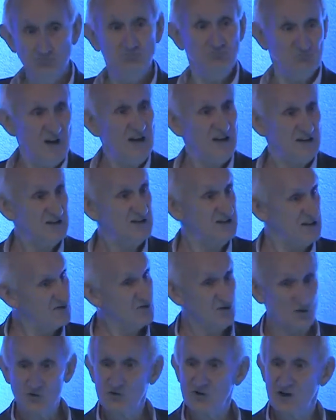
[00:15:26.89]
Yes, sounds
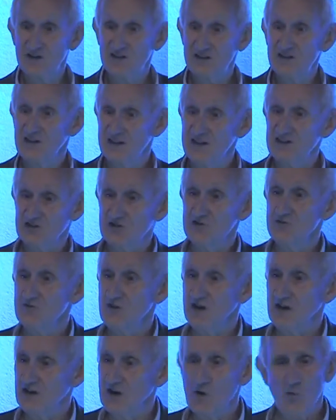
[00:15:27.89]
a good idea. Let's do
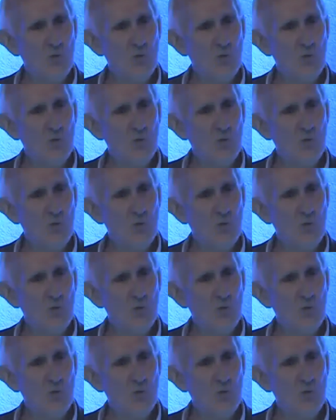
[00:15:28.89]
that.